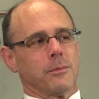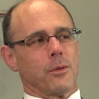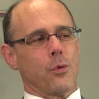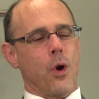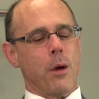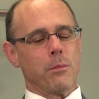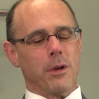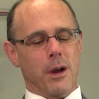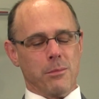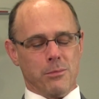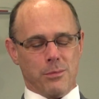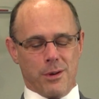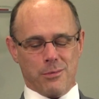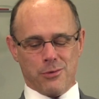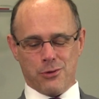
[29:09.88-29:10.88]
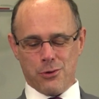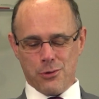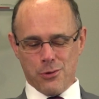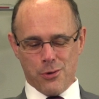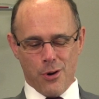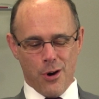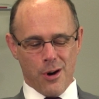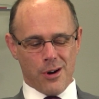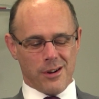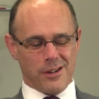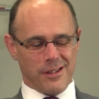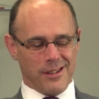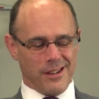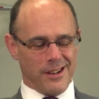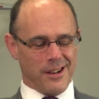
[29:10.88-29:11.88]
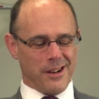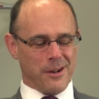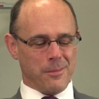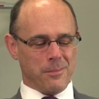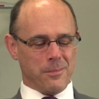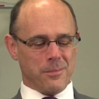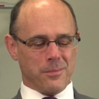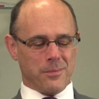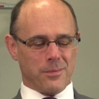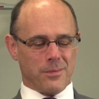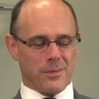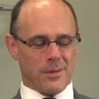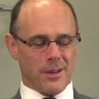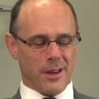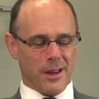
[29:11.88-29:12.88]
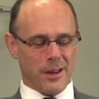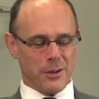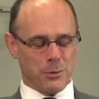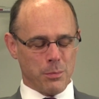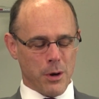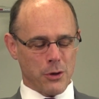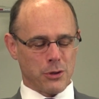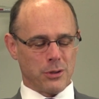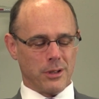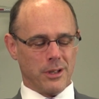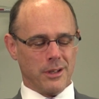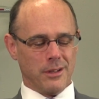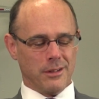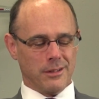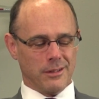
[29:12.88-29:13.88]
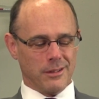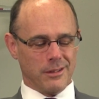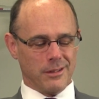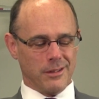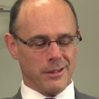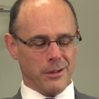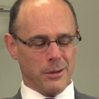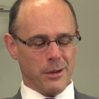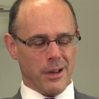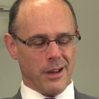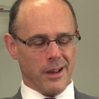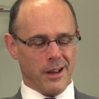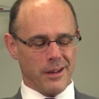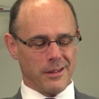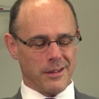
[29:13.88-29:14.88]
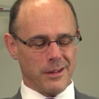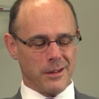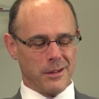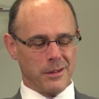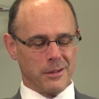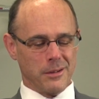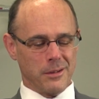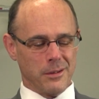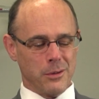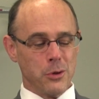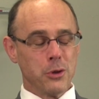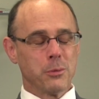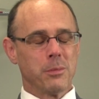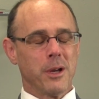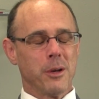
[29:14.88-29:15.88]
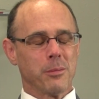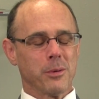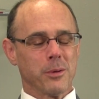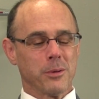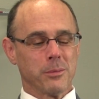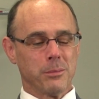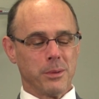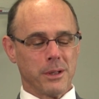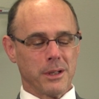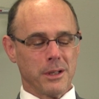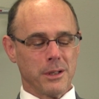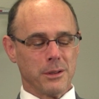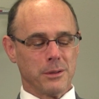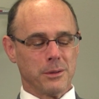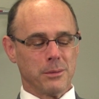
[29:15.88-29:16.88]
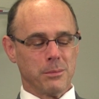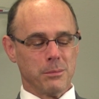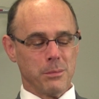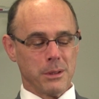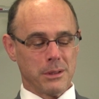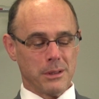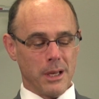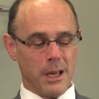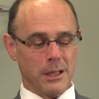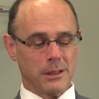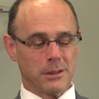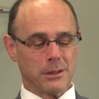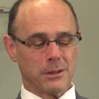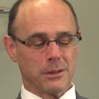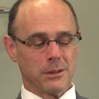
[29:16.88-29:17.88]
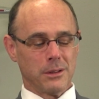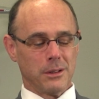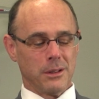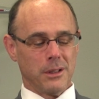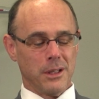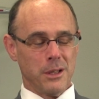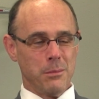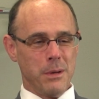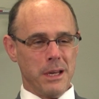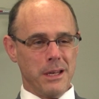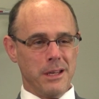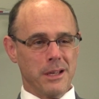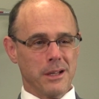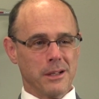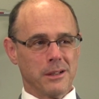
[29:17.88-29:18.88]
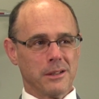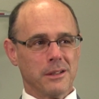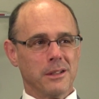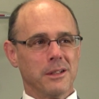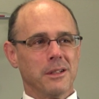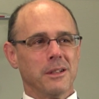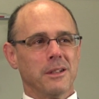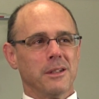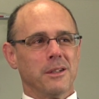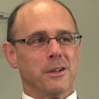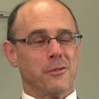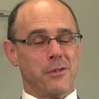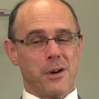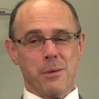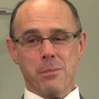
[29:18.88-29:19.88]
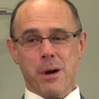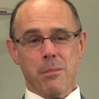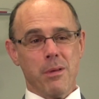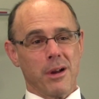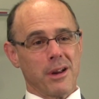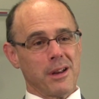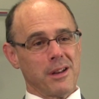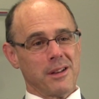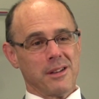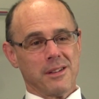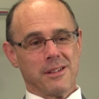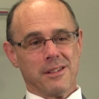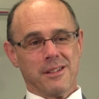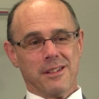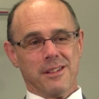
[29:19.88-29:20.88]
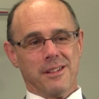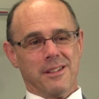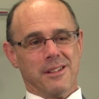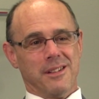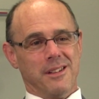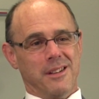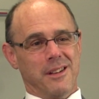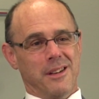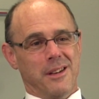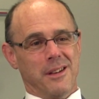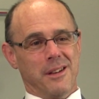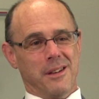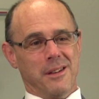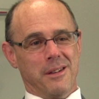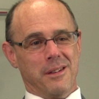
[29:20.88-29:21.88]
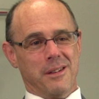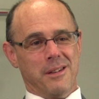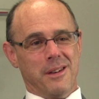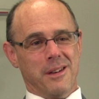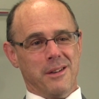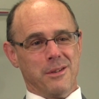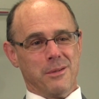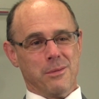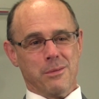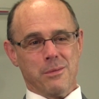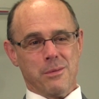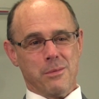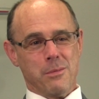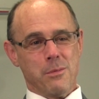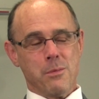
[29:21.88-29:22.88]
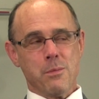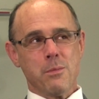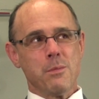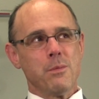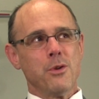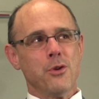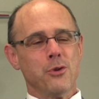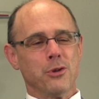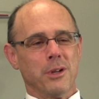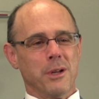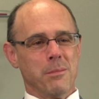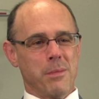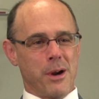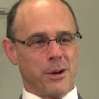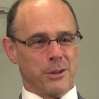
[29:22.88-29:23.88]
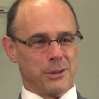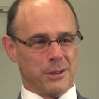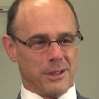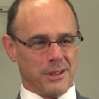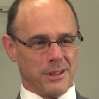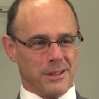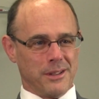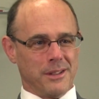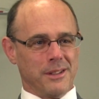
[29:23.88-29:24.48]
Well, I'm, I'm, I'm sure there are, um, especially at the newspaper, because mistakes in the media are very public and, and mm -hmm. hugely embarrassing.